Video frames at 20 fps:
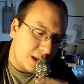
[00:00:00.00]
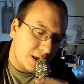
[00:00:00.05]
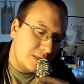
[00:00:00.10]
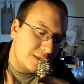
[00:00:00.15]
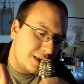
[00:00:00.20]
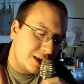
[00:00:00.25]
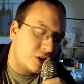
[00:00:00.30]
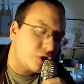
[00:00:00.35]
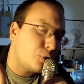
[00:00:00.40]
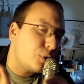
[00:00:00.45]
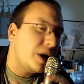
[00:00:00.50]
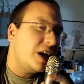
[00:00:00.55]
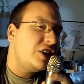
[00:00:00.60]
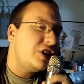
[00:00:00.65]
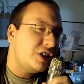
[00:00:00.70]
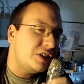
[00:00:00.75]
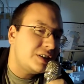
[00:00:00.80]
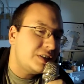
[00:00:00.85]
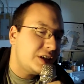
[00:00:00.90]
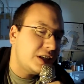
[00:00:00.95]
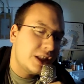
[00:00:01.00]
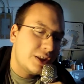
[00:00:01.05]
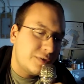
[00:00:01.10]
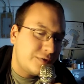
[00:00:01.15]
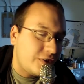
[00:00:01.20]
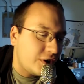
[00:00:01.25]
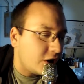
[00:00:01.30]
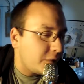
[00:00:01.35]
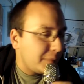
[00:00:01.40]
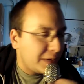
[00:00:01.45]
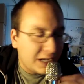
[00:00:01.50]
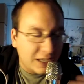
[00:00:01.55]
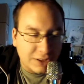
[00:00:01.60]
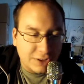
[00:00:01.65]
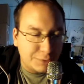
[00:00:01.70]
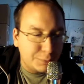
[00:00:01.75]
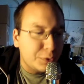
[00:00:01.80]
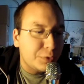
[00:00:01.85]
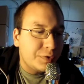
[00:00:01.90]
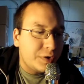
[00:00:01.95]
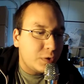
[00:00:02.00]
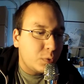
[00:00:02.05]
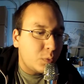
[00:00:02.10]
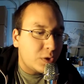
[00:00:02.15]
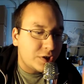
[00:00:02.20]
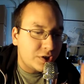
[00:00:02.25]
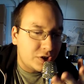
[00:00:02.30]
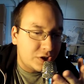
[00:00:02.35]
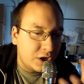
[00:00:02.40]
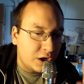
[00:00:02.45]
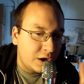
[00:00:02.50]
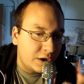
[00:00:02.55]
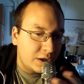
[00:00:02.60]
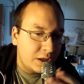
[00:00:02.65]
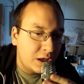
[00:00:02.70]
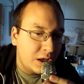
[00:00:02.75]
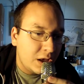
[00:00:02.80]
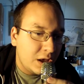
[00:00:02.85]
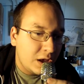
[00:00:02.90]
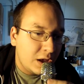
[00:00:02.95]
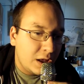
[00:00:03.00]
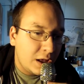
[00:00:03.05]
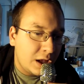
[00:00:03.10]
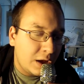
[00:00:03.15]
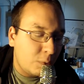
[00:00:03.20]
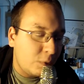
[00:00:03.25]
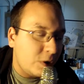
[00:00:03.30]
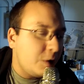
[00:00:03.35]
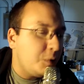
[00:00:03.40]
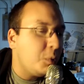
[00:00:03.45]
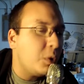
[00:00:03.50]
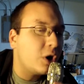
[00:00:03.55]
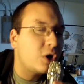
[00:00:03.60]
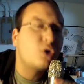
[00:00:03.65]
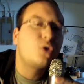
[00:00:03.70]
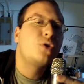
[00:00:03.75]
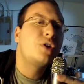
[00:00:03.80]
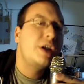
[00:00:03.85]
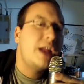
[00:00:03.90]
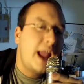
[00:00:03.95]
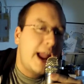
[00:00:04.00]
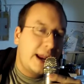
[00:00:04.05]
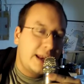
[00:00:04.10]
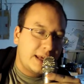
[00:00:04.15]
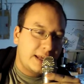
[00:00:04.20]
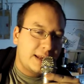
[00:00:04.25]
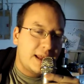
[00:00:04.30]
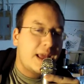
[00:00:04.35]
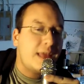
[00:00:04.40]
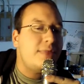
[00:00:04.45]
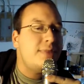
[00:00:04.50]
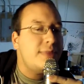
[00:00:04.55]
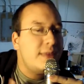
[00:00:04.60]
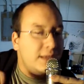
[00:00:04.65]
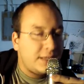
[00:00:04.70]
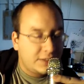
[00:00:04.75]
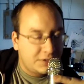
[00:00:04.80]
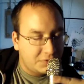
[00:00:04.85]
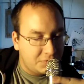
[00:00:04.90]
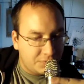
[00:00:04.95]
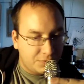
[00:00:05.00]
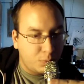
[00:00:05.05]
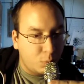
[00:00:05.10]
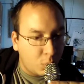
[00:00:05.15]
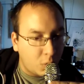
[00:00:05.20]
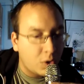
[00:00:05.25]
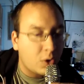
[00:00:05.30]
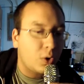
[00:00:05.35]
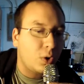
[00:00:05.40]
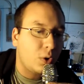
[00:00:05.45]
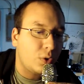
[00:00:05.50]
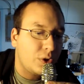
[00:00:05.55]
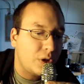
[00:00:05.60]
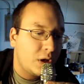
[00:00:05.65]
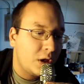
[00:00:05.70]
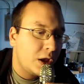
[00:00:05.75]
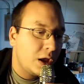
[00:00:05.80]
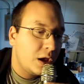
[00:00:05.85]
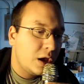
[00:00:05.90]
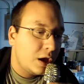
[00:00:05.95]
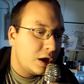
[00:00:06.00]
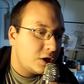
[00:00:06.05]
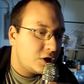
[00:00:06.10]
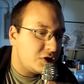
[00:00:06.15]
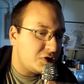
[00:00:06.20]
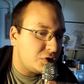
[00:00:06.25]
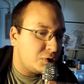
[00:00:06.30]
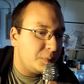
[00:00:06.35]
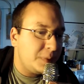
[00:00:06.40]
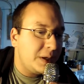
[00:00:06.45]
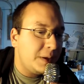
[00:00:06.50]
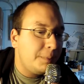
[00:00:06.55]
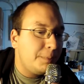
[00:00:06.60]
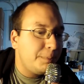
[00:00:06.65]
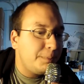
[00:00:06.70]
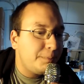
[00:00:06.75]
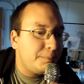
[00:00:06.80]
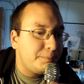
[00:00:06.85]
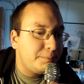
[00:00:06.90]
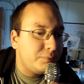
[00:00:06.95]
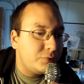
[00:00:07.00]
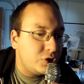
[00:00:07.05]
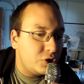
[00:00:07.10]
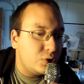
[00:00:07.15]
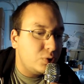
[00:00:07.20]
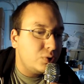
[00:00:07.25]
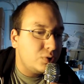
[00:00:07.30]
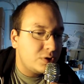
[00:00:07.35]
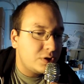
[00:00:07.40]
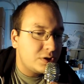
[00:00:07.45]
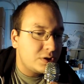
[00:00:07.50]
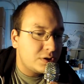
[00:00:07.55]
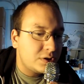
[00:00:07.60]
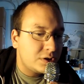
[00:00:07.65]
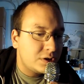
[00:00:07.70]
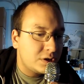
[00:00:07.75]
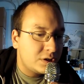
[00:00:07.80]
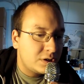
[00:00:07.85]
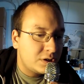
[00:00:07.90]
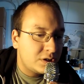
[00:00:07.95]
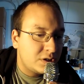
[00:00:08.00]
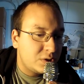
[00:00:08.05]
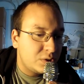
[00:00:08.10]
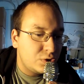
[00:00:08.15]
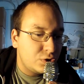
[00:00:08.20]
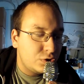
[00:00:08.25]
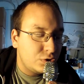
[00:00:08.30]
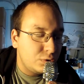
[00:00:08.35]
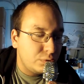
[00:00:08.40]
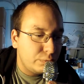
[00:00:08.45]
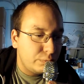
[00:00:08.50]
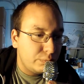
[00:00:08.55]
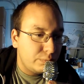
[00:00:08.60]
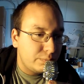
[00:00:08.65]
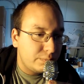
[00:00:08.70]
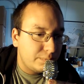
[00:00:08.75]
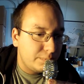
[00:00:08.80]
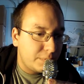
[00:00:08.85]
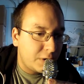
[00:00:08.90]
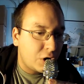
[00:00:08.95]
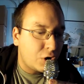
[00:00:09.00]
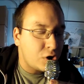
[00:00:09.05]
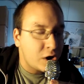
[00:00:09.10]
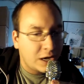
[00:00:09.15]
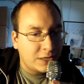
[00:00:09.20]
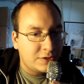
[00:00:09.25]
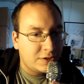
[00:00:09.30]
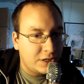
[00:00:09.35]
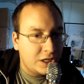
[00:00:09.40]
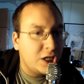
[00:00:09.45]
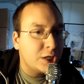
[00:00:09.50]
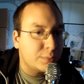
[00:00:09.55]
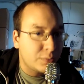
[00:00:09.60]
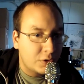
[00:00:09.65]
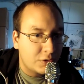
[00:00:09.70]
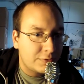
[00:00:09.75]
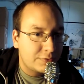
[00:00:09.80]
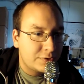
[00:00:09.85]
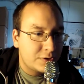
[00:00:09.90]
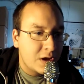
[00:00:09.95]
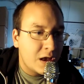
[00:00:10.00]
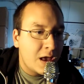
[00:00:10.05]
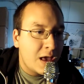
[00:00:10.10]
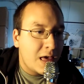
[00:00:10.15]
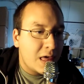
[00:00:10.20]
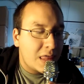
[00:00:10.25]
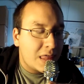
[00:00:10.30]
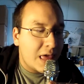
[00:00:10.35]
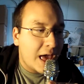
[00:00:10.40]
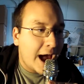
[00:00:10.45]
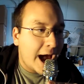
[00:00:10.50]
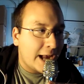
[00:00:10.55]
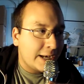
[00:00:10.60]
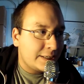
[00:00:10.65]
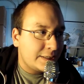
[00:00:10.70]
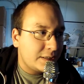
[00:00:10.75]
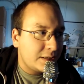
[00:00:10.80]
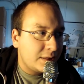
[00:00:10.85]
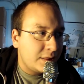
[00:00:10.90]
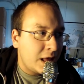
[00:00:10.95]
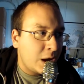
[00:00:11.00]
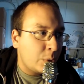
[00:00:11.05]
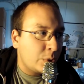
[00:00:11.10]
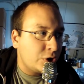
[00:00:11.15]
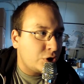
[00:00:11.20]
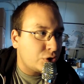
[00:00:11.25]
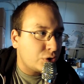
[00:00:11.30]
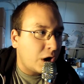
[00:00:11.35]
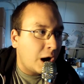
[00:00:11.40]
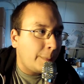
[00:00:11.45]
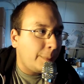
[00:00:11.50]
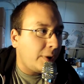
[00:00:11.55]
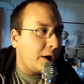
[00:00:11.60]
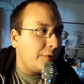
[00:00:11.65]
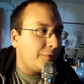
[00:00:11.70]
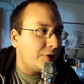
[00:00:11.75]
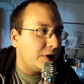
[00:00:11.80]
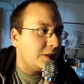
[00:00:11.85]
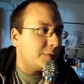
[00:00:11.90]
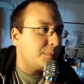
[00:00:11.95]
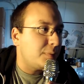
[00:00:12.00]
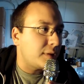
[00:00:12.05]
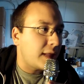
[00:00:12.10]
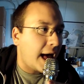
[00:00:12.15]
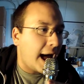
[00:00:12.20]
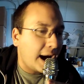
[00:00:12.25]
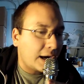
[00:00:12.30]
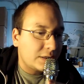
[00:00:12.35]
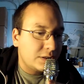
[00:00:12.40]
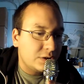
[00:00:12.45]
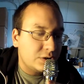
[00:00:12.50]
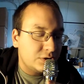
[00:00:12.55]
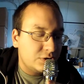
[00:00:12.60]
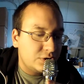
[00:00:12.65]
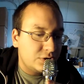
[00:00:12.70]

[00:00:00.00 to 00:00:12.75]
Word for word: the creation scene at the very beginning of this movie was done. Uh, we were created in this world to be used to create xenomorphs. That they would drop off these black,